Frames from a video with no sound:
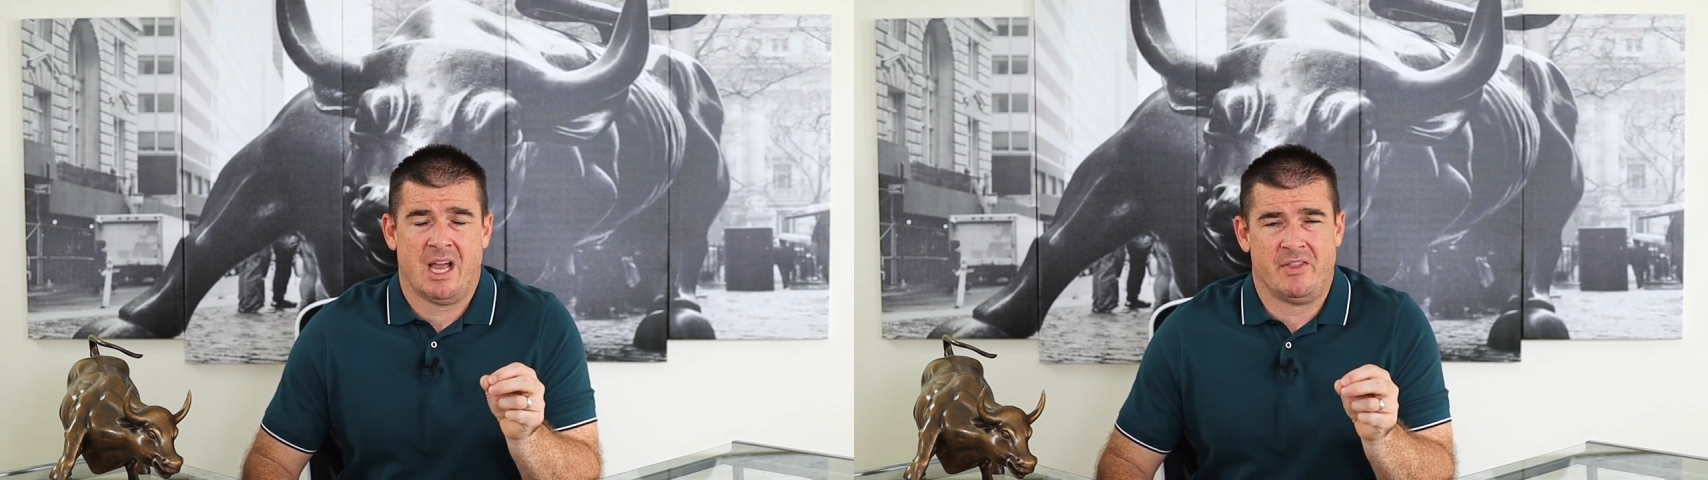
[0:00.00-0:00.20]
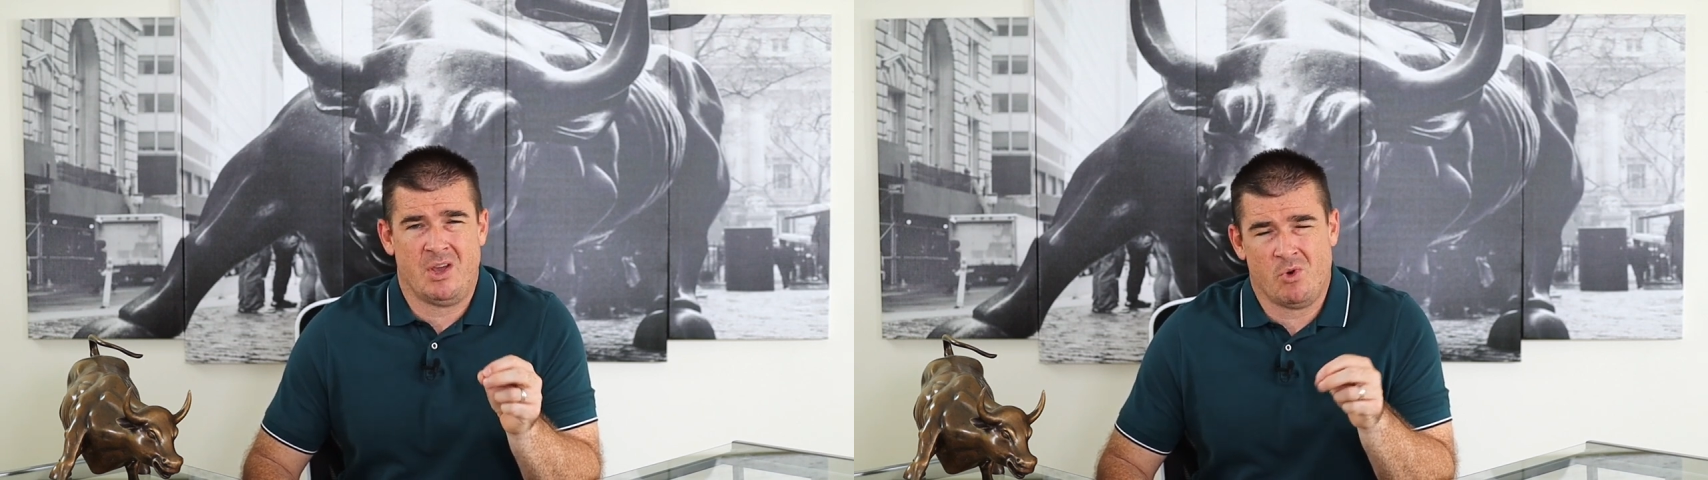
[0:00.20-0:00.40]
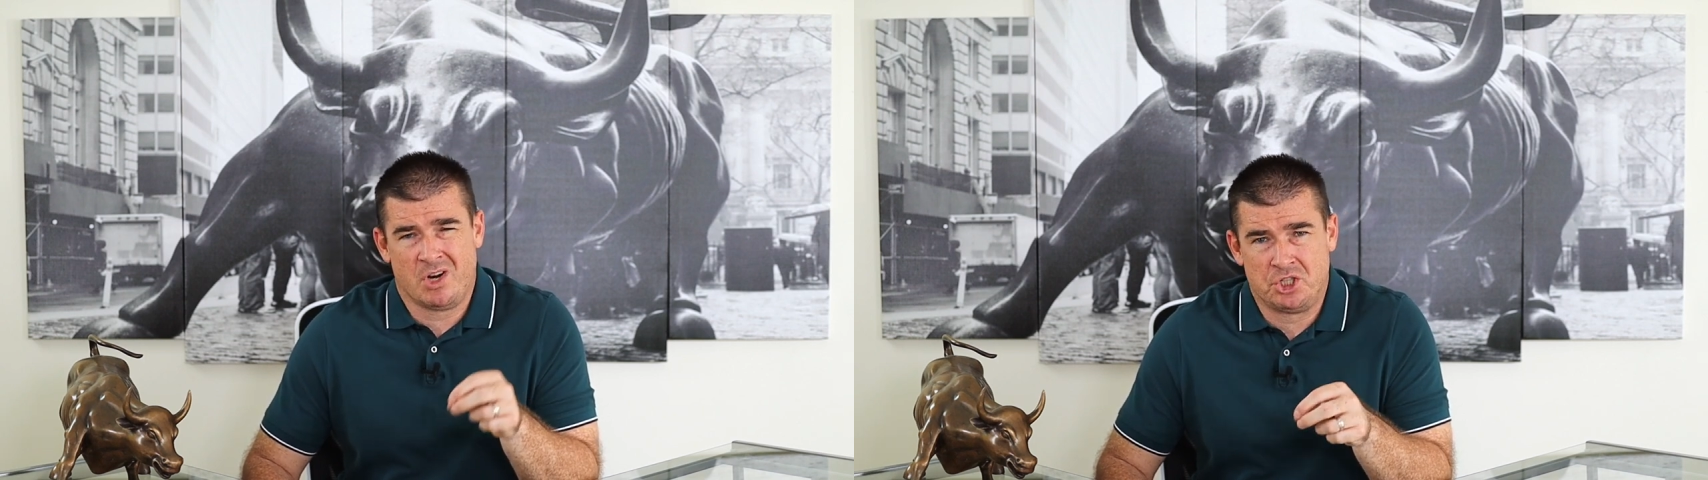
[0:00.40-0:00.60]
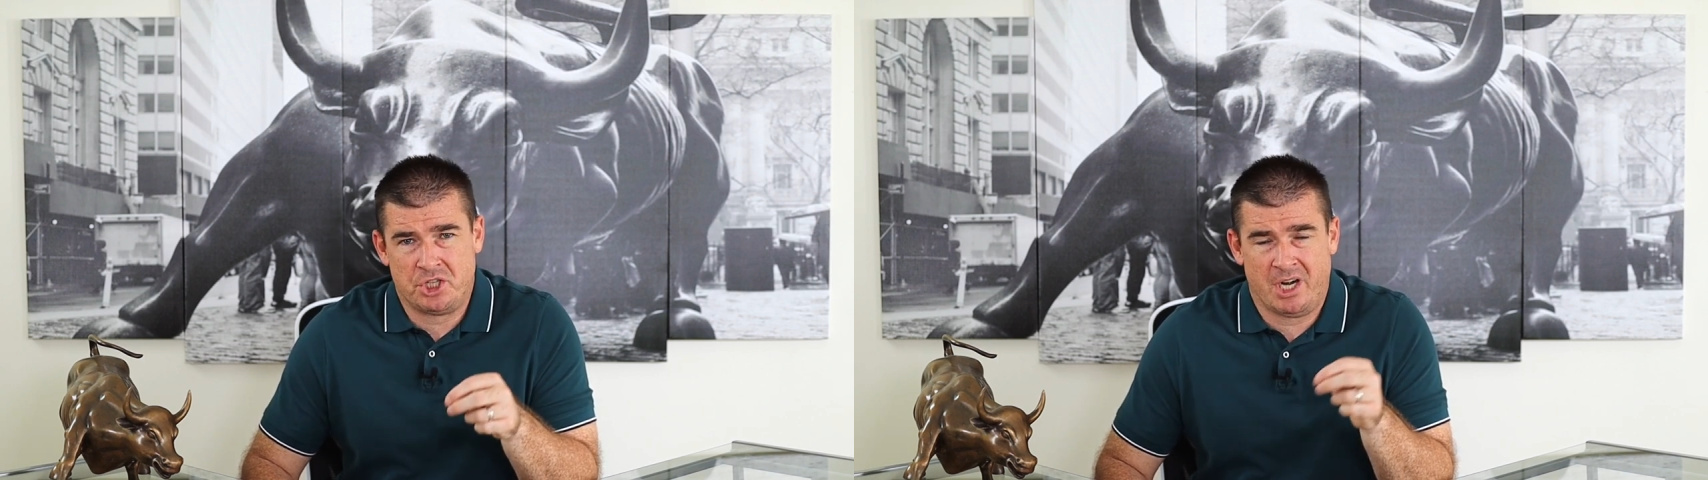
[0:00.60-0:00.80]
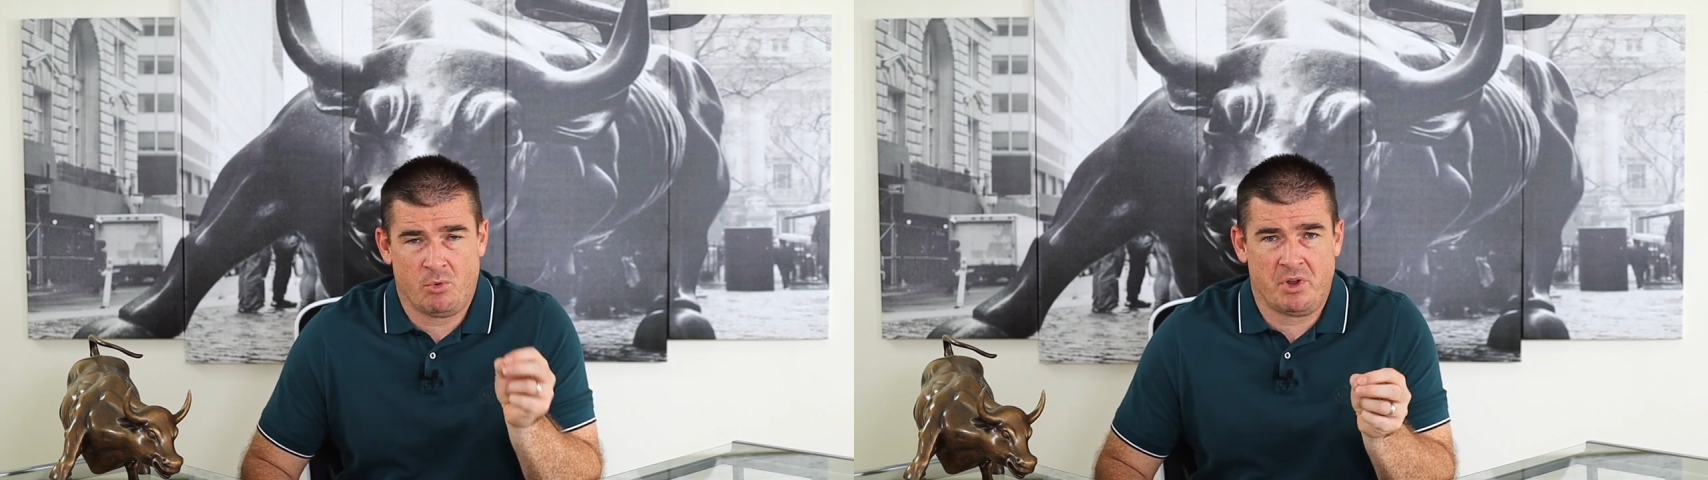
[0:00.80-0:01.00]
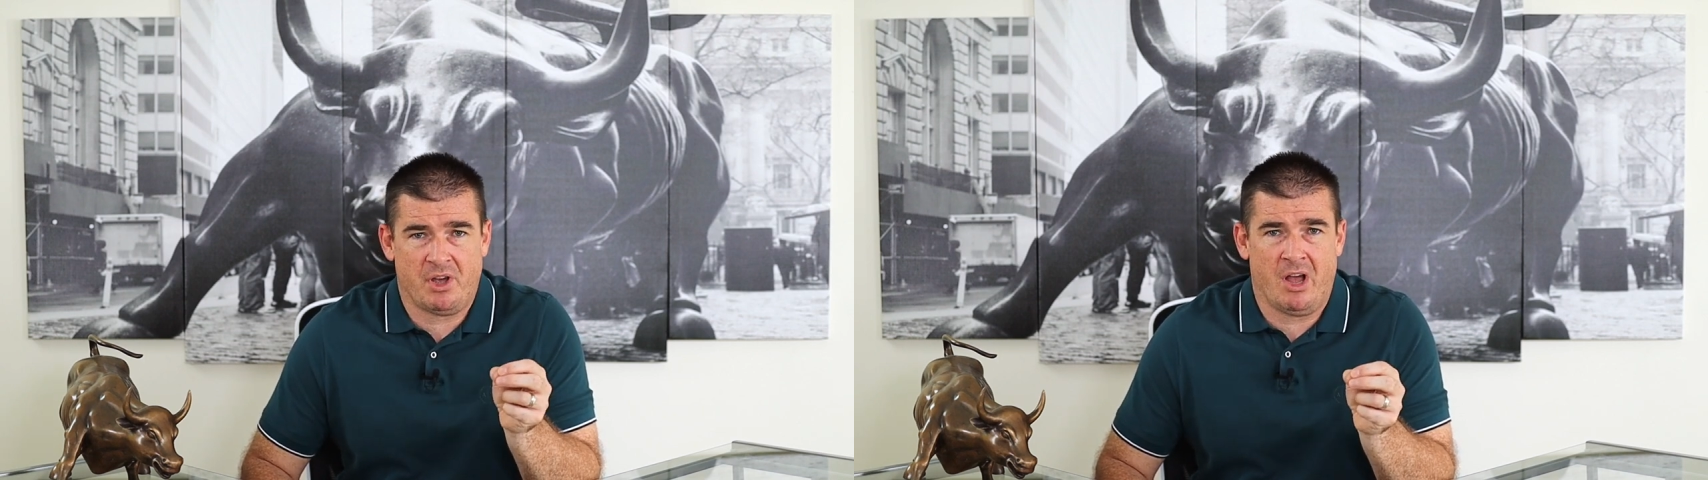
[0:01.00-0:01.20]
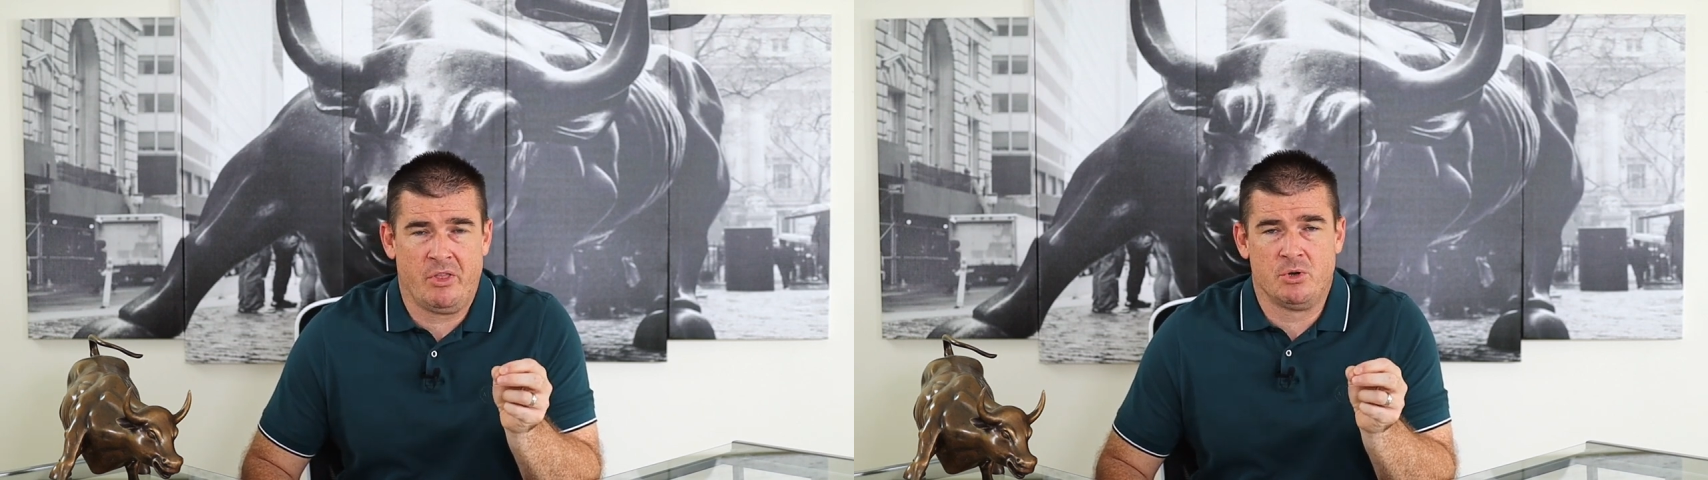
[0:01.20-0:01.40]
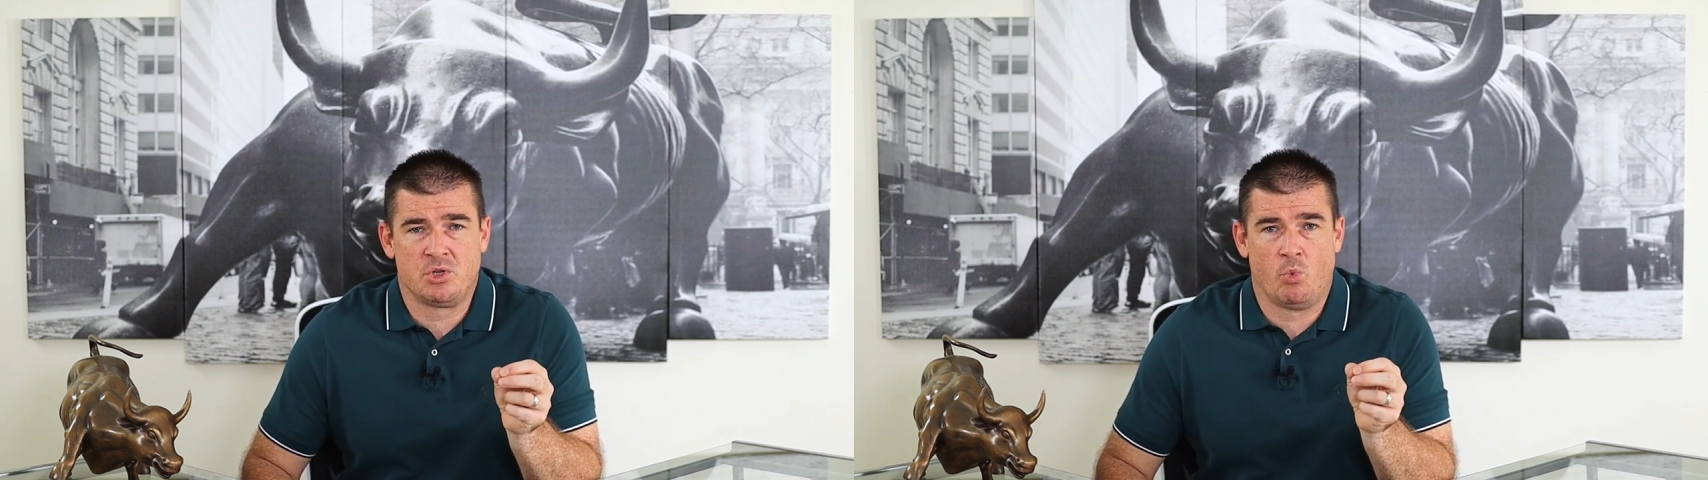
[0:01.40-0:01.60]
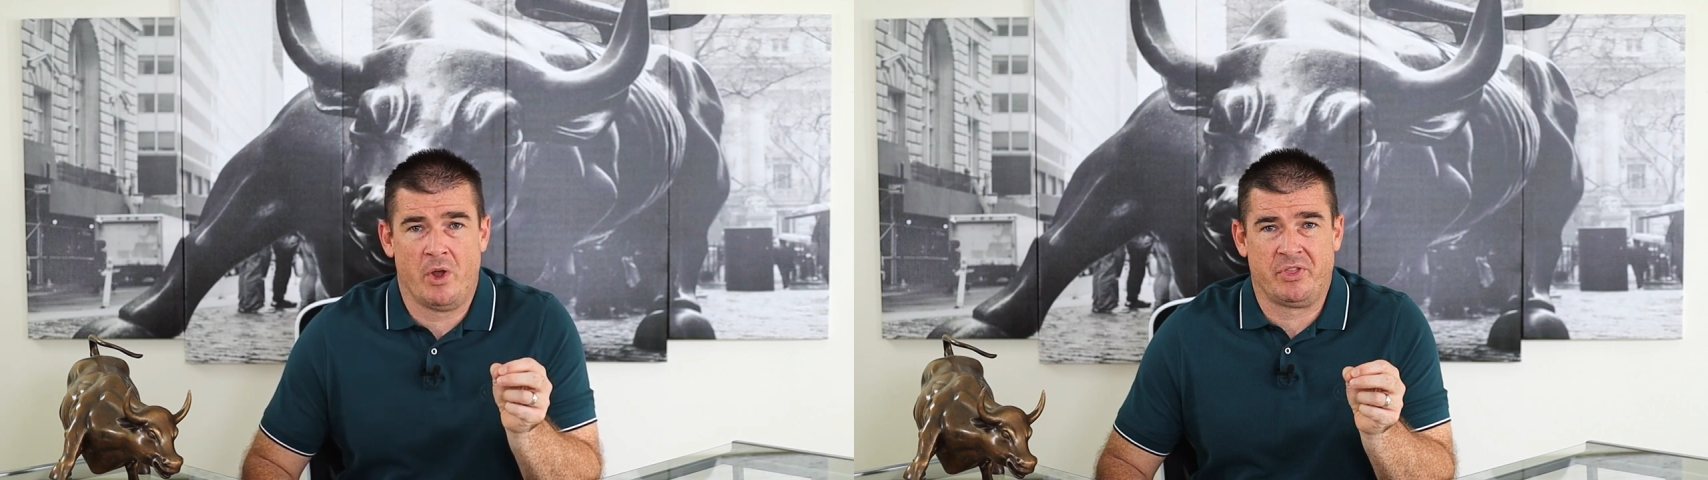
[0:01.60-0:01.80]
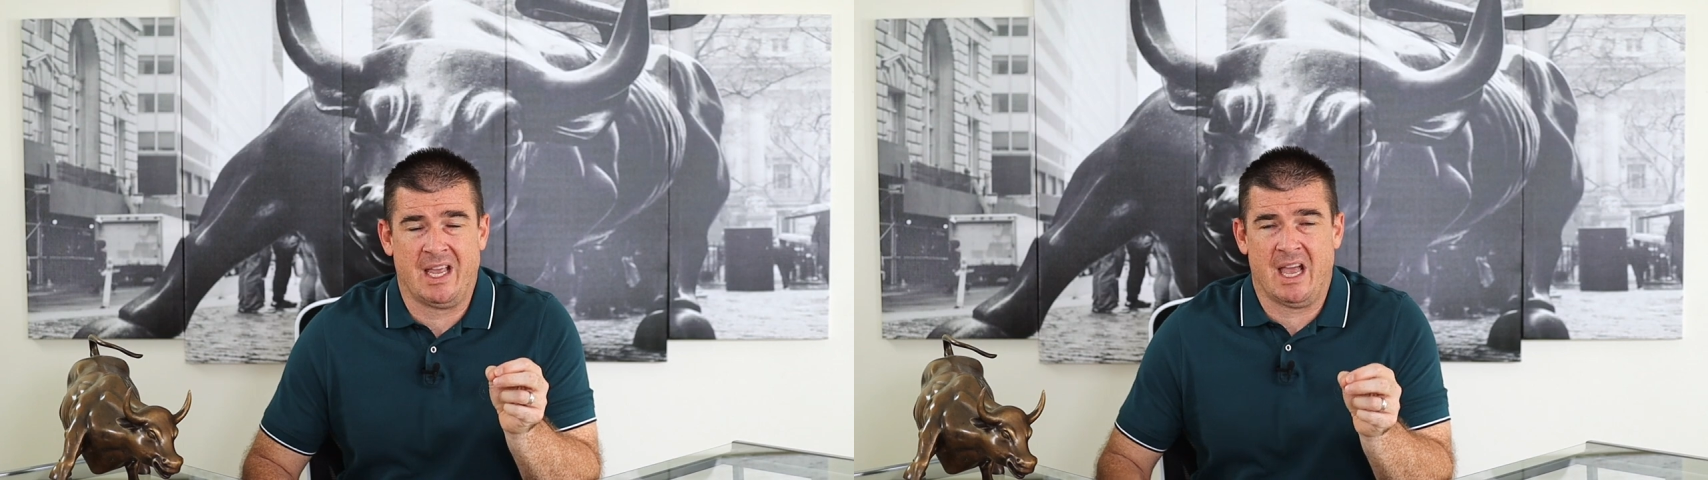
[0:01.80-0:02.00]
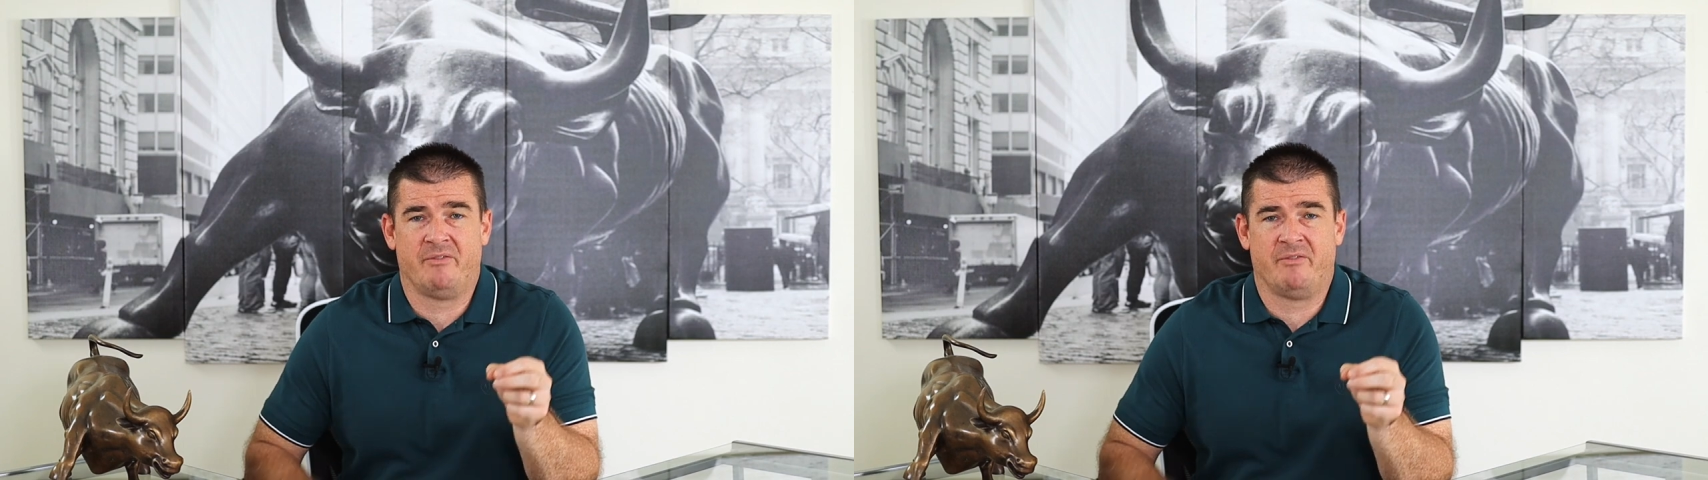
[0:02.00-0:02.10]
and they want to share with others what they